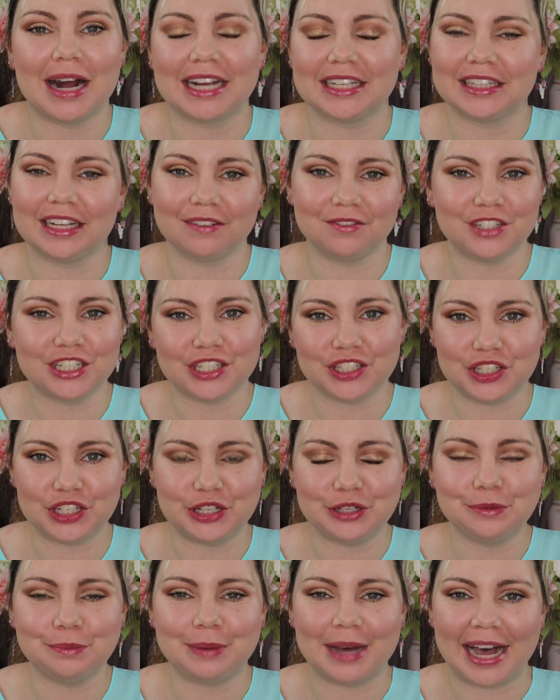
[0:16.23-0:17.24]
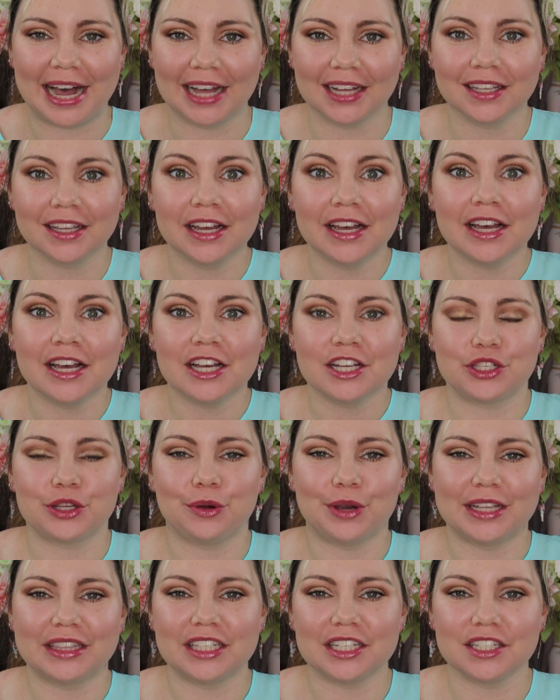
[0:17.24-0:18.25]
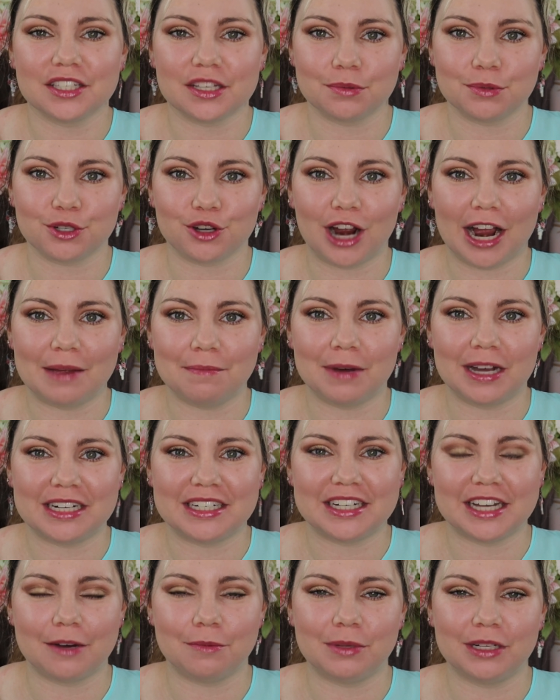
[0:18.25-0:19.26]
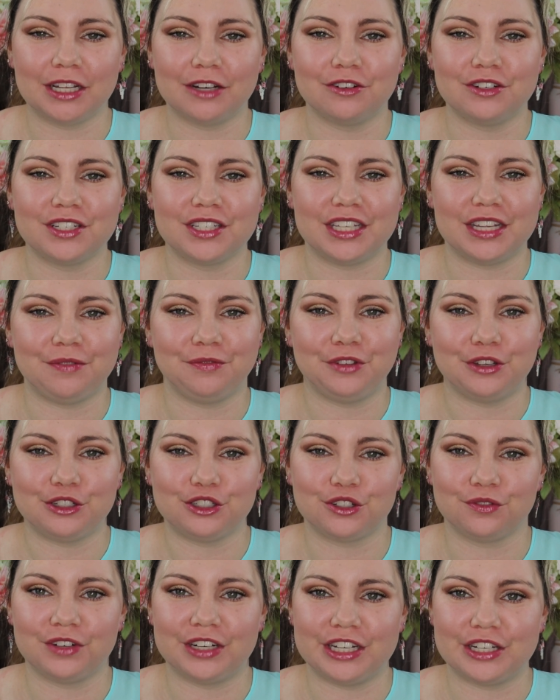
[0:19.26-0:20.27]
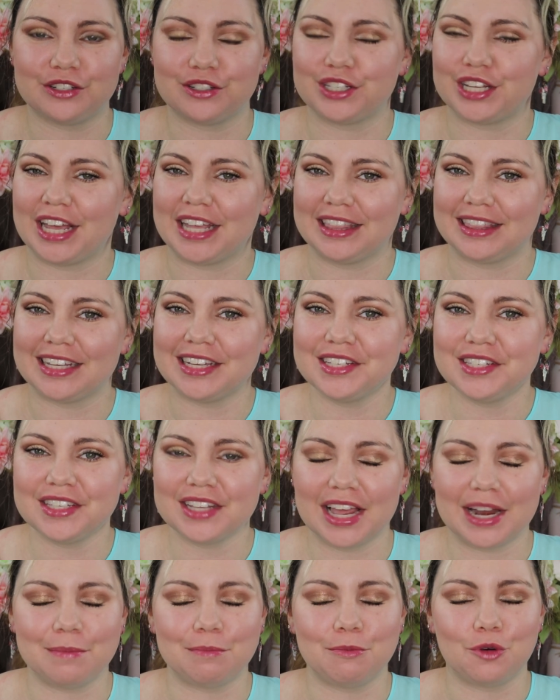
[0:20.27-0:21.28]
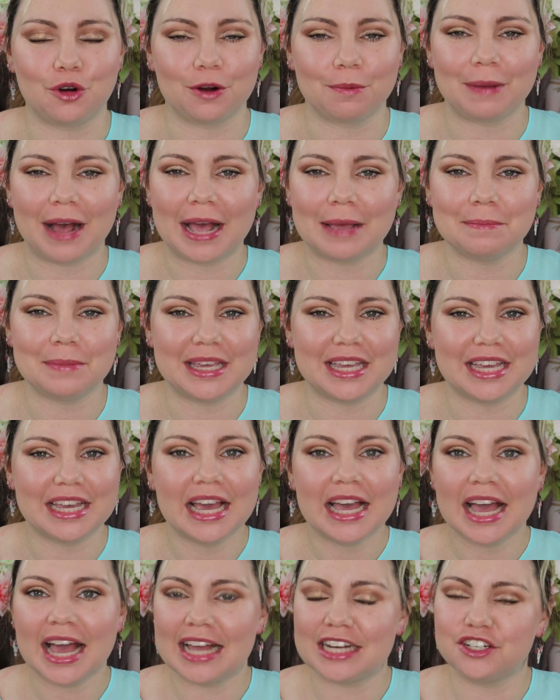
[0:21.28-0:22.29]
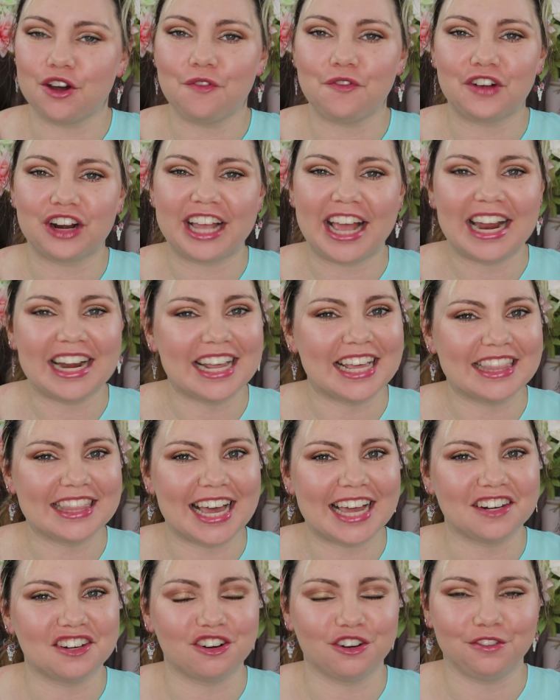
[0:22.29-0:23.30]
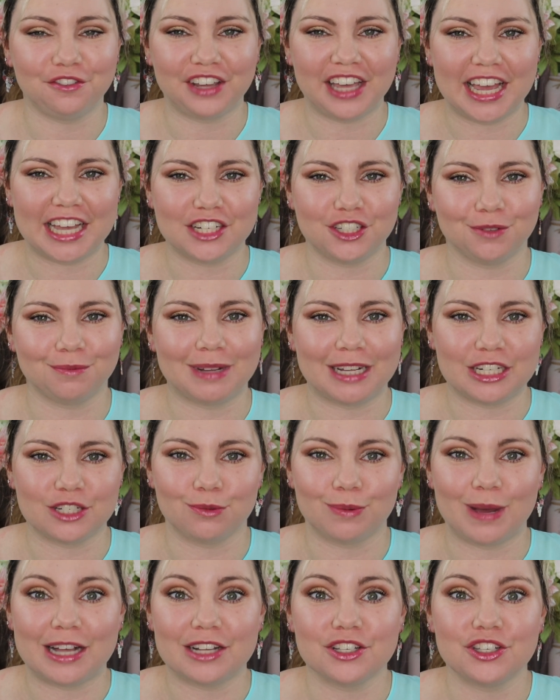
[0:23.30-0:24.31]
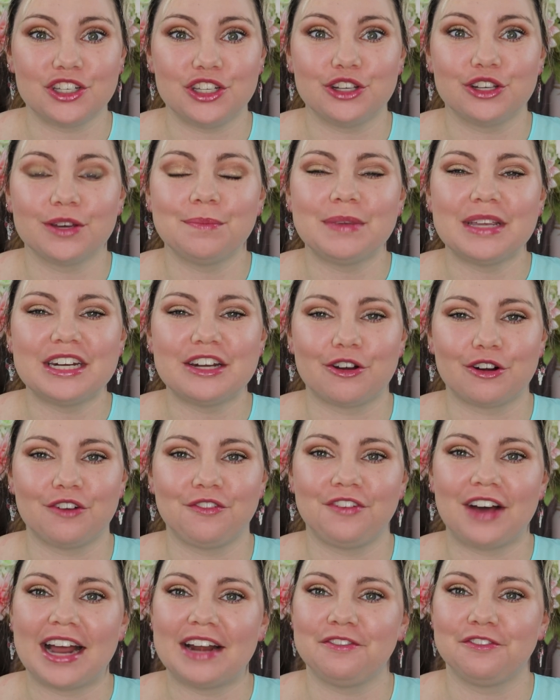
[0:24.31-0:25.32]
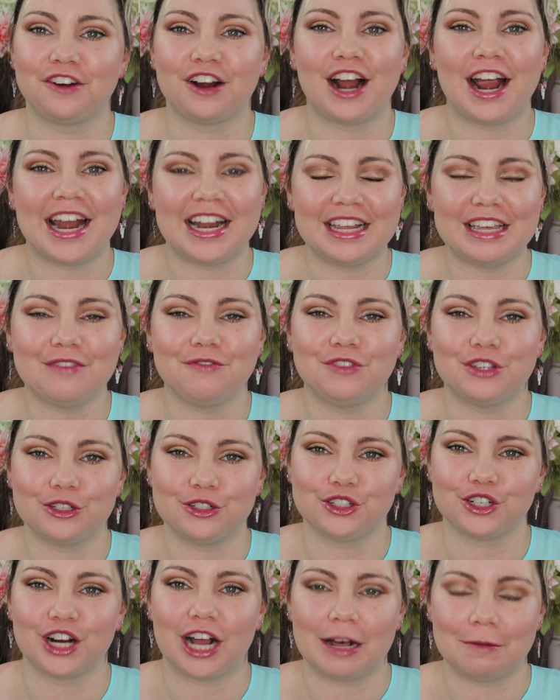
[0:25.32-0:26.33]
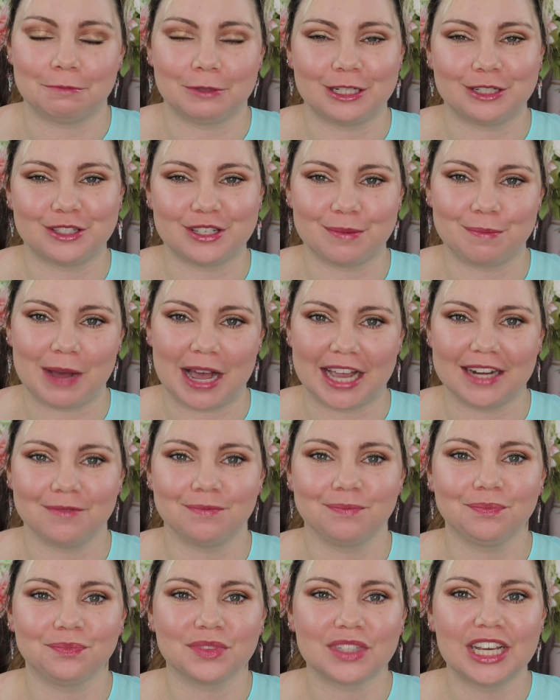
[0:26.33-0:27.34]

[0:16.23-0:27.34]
I'd love to see you back. So hit the subscribe button down below to see future videos like this and more by me. And don't forget, hit that notification bell as well so you can be notified for any future uploads of mine.